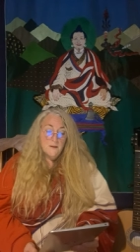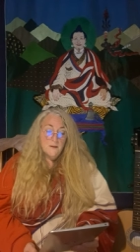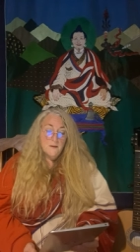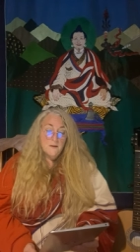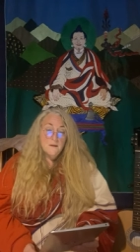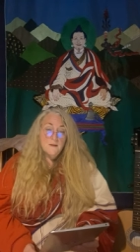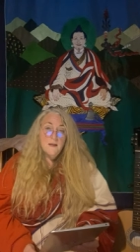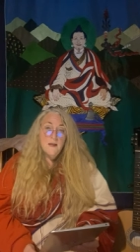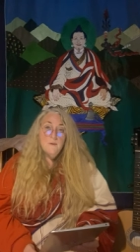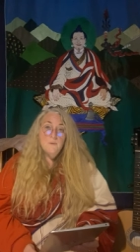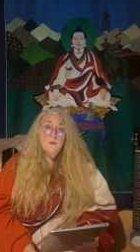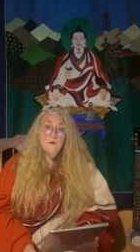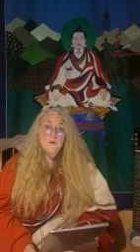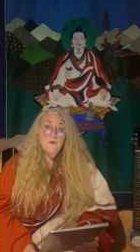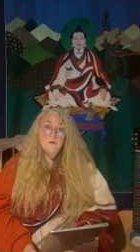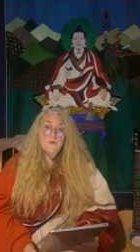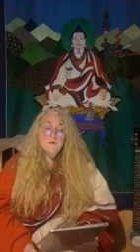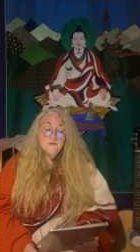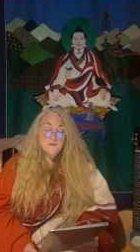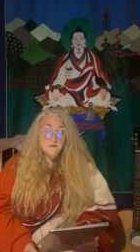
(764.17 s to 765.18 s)
They were
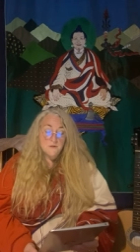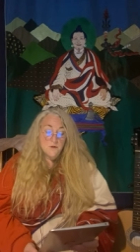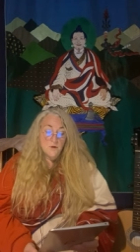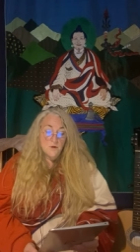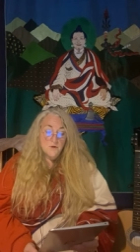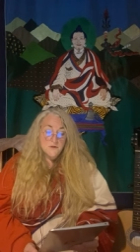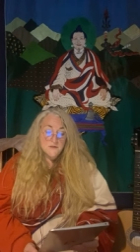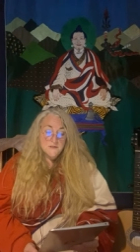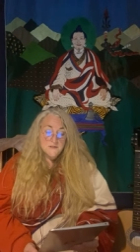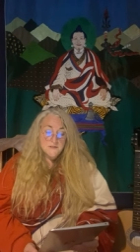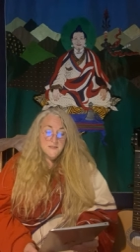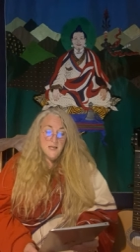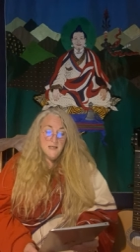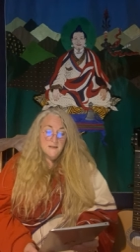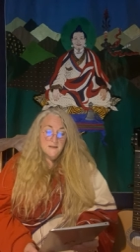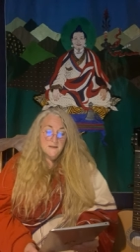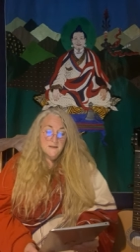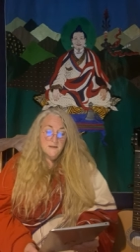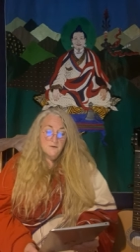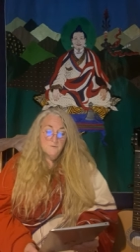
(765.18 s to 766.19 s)
good, long
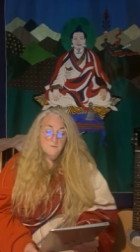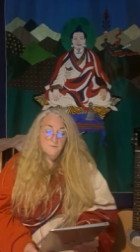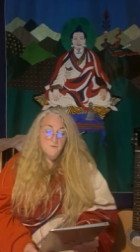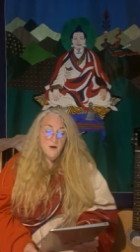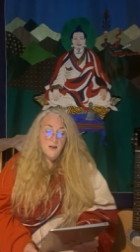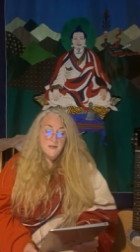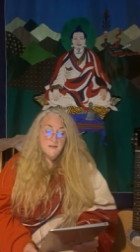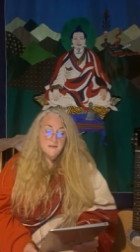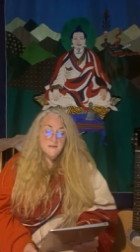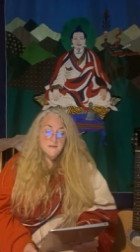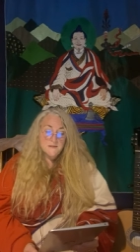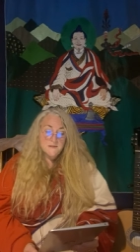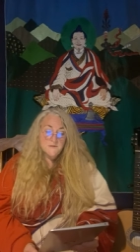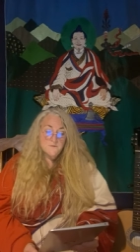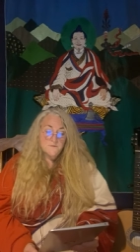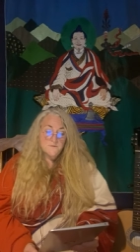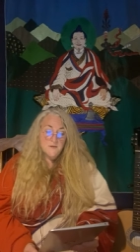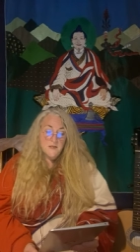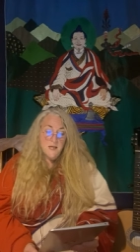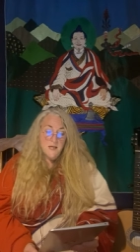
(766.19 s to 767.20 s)
standing friends
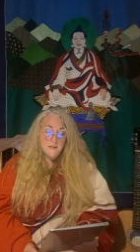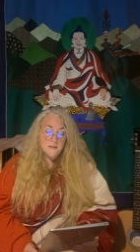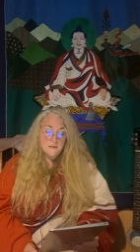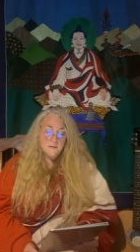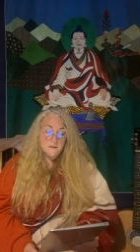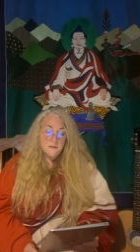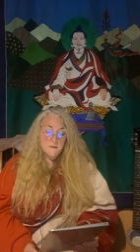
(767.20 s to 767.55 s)
of Det.